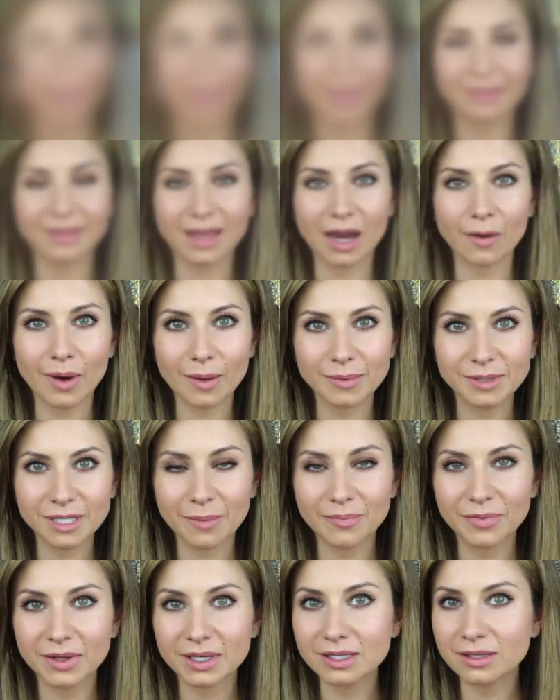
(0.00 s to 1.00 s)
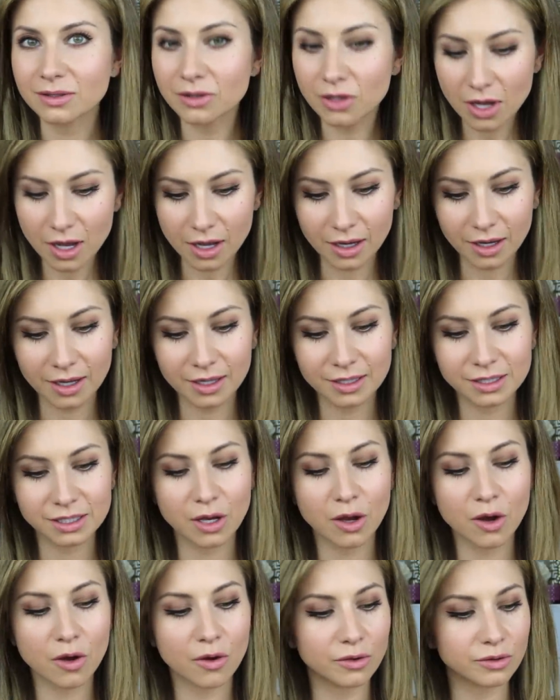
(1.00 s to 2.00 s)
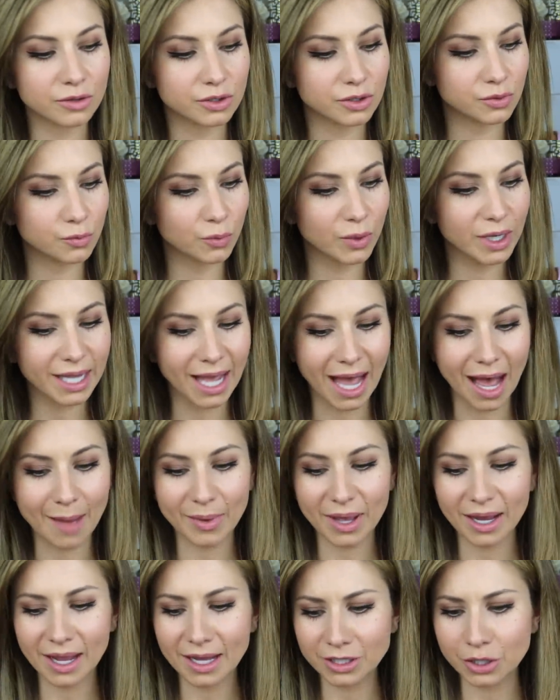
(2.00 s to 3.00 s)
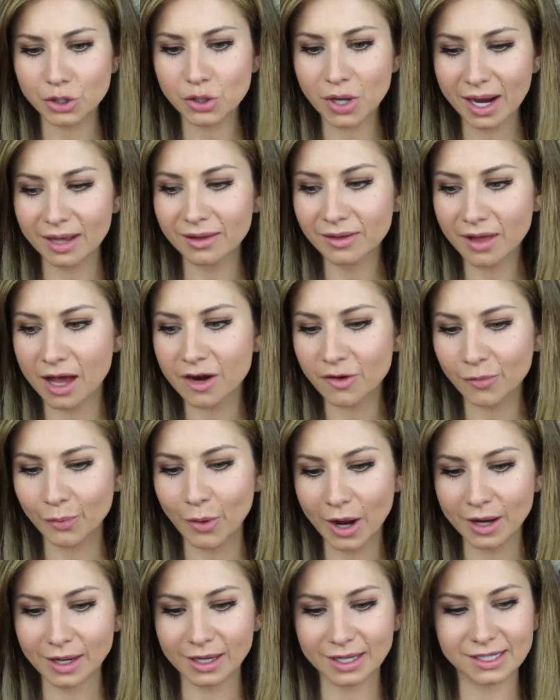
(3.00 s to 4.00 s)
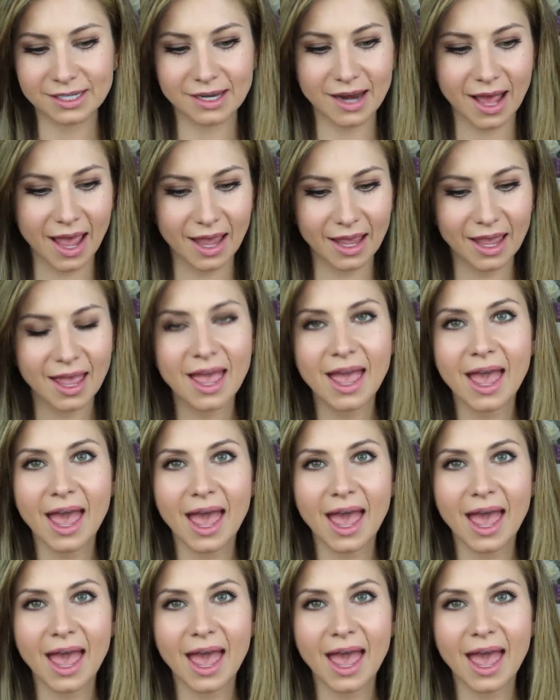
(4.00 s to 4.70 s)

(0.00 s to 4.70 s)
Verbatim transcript: And that wraps up this look. So recap, I got to try a lot of products today.